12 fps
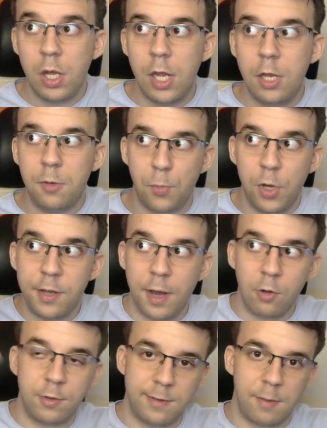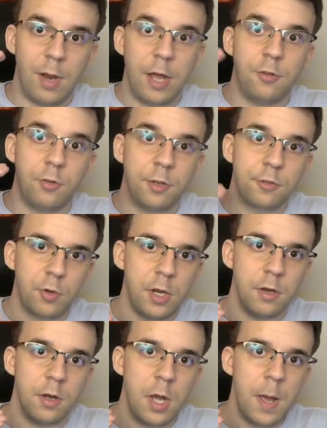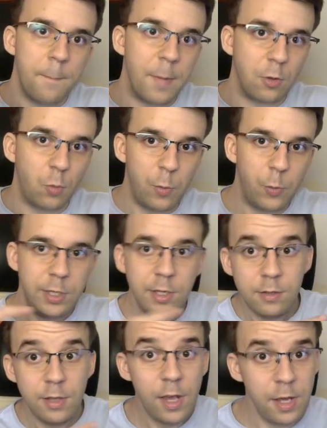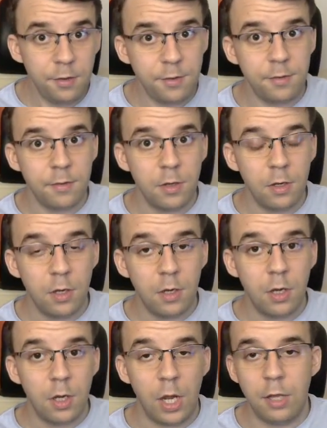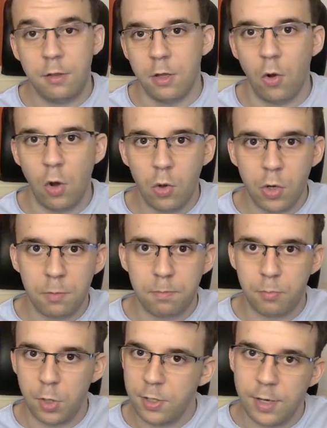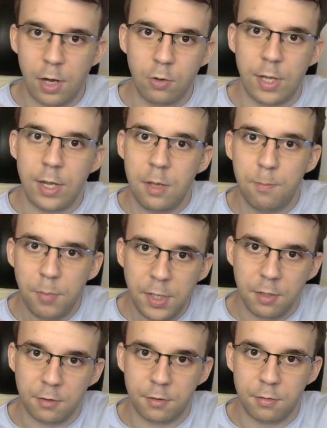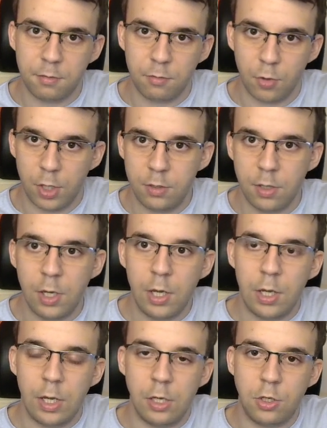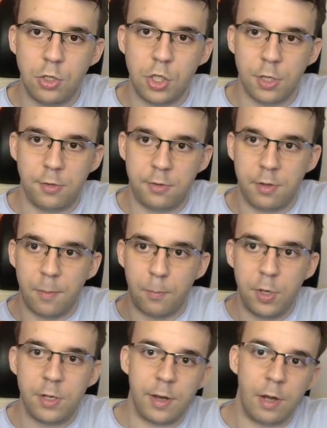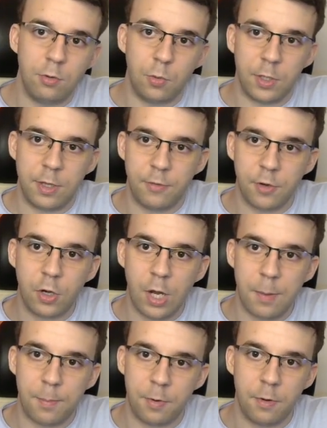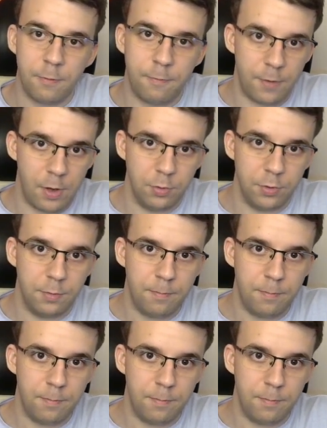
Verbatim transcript: it printed out some lines on the screen. But when we did this, it no longer printed out any pings, right? It just printed out whatever grep found.